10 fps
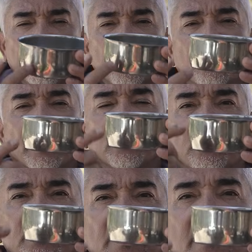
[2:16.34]
they don't get to
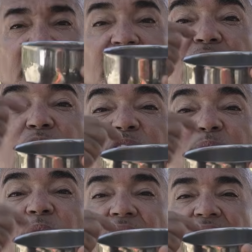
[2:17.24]
see it, they get to
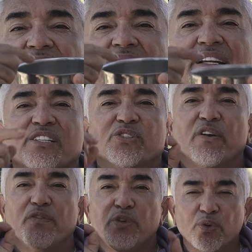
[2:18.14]
smell it. So
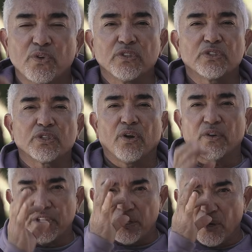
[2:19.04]
if you control
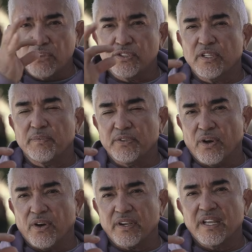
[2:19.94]
the nose of the
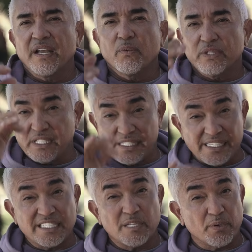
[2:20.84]
dog, which is
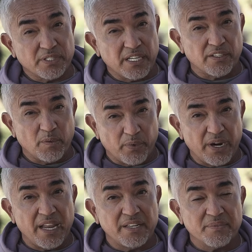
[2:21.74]
60% of the
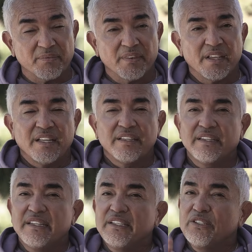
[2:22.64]
brain,
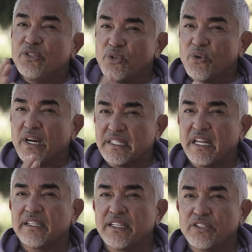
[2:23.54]
you are
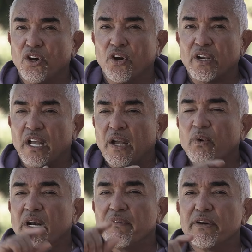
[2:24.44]
telling the dog,
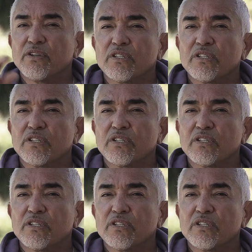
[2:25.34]
whatever you